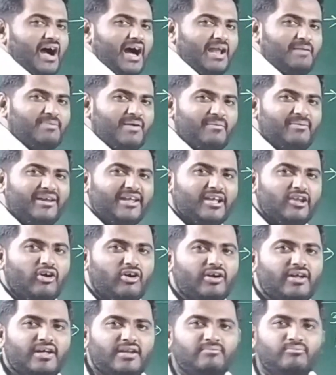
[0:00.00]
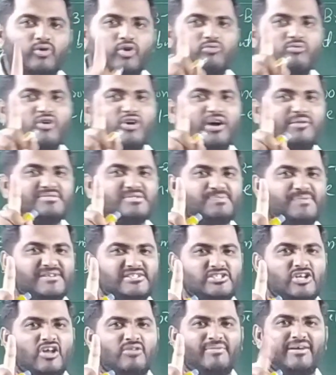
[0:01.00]
Alphabetical order. Bromo comes
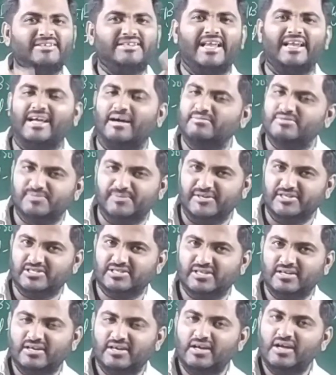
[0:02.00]
first or methyl comes first?